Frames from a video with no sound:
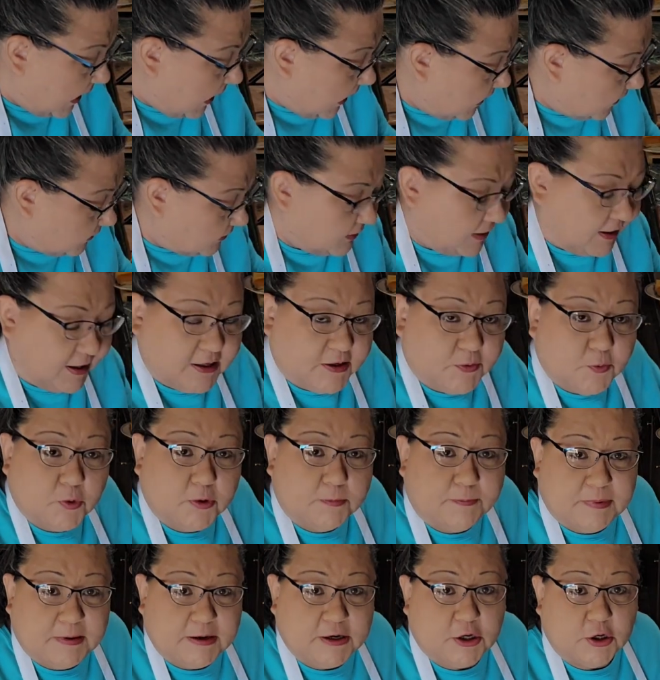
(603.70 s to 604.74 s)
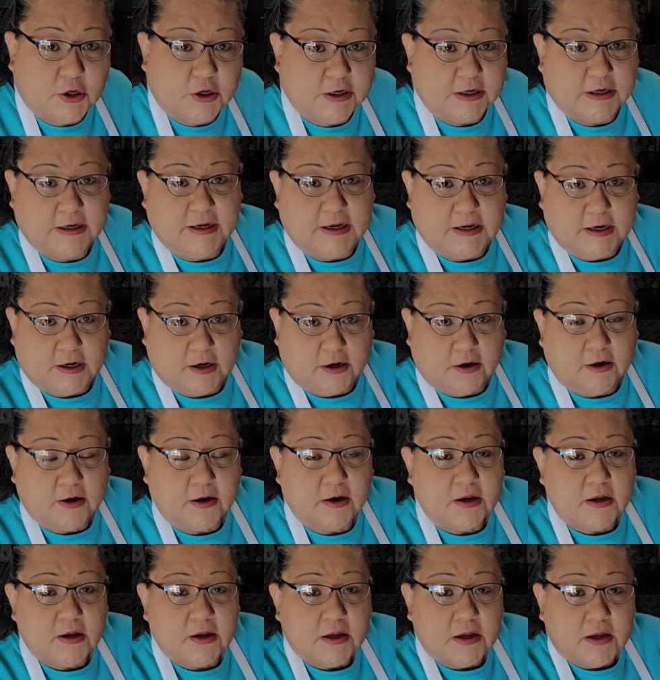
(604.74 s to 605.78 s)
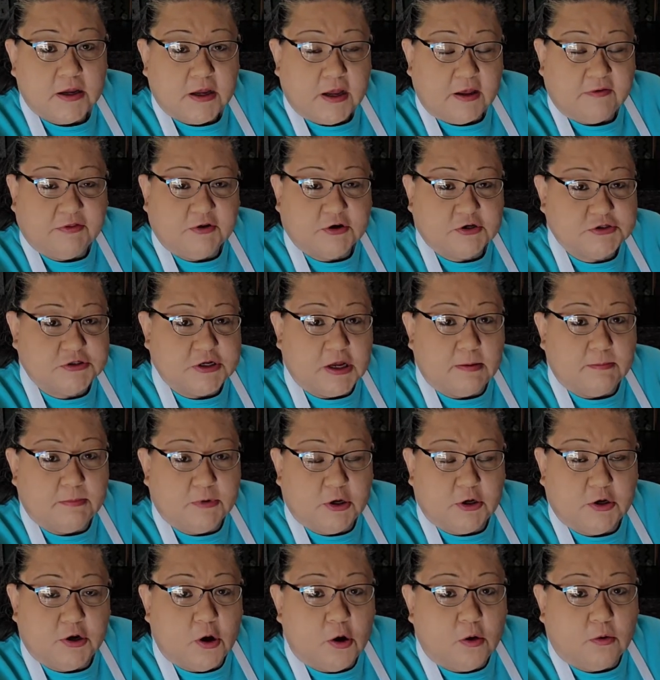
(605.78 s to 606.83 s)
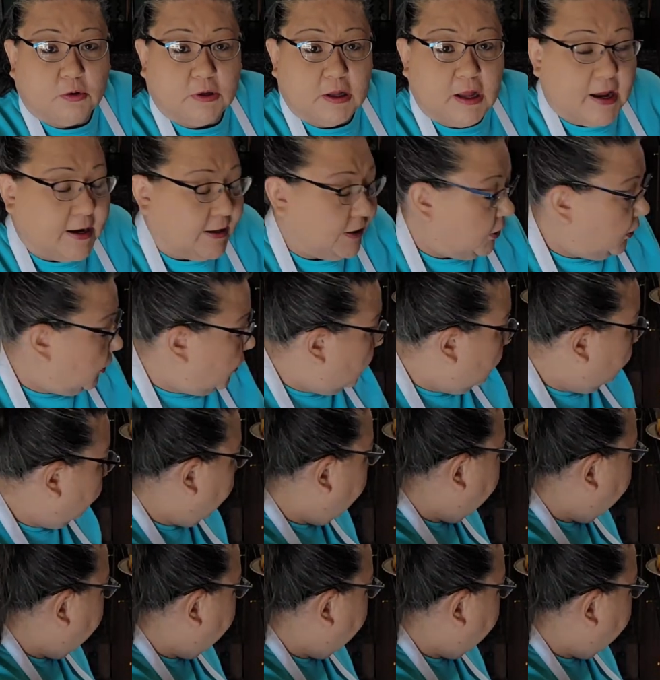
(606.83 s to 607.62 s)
I think would be good in here. If there's something you don't like, you don't